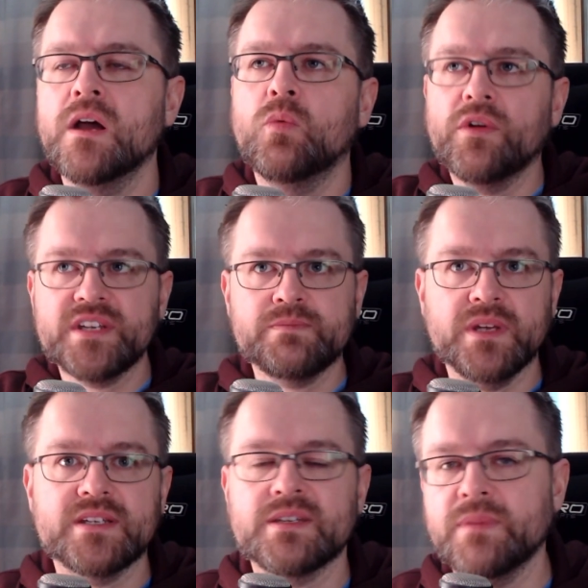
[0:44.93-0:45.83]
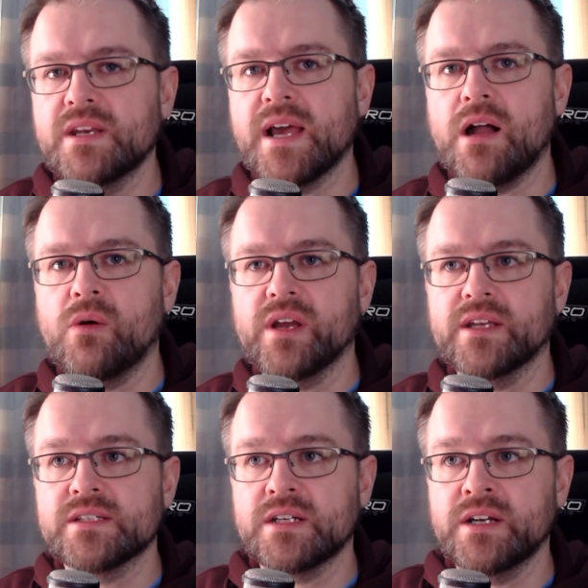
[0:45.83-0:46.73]
What this means to me now
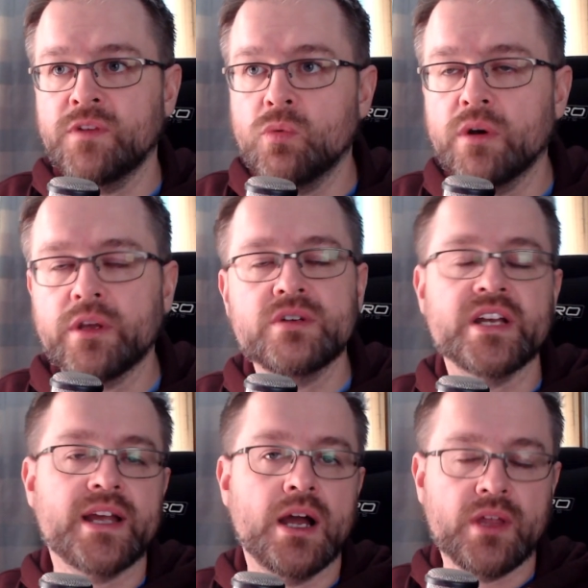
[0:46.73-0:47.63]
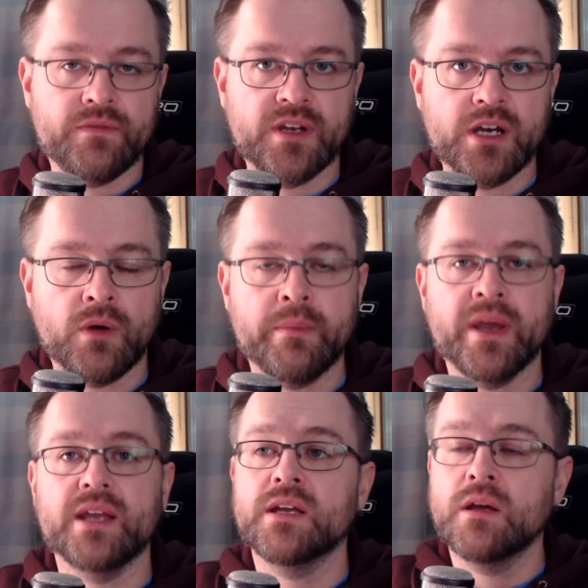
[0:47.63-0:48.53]
is, if you want to go check out that video I
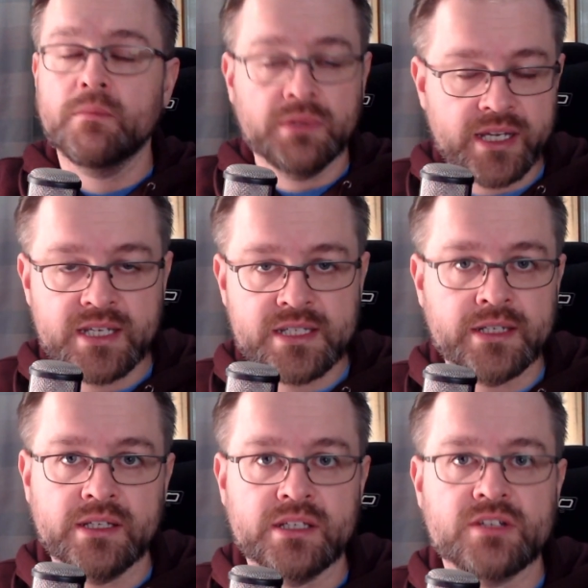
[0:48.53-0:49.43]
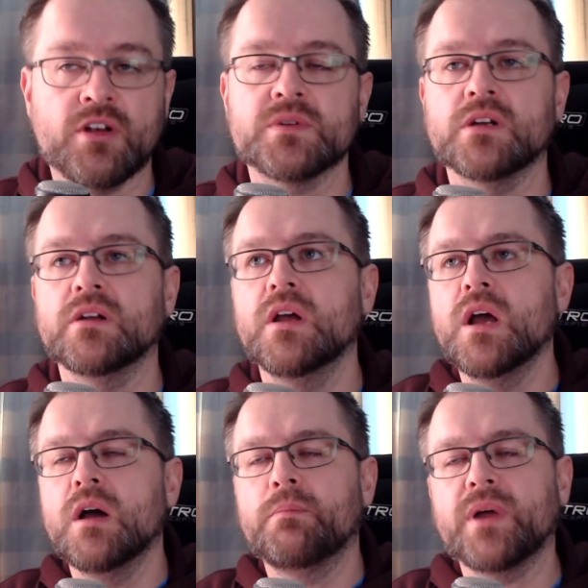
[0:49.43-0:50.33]
made, link is in the description.
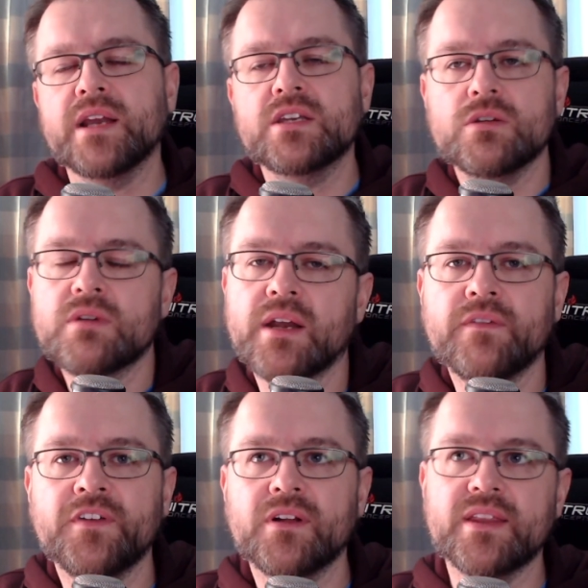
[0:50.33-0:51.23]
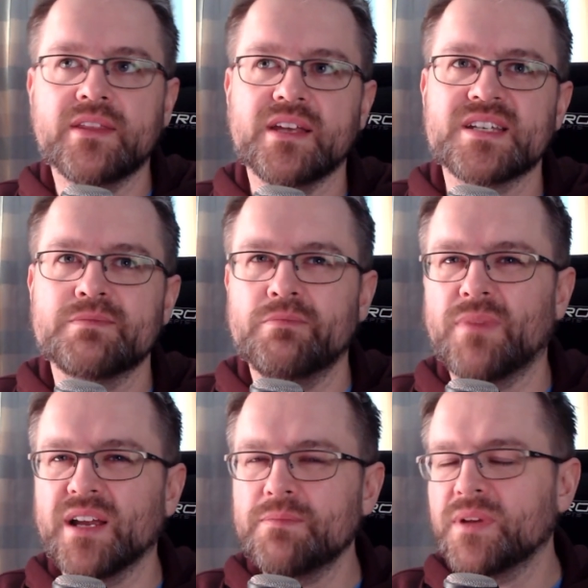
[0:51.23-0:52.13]
But I do kind of feel like this
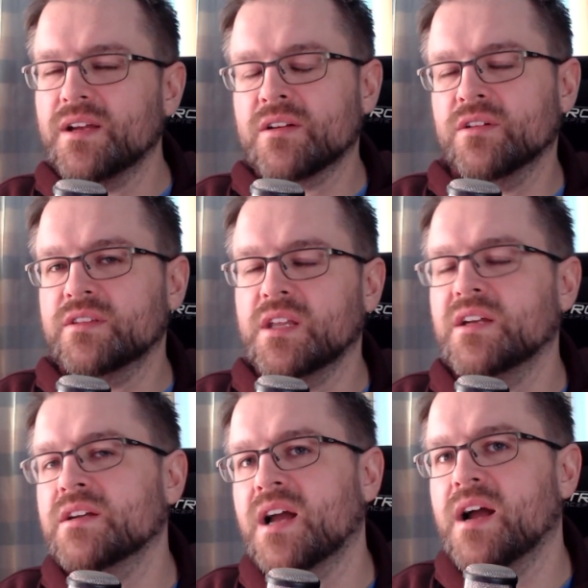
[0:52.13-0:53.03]
might be a good thing.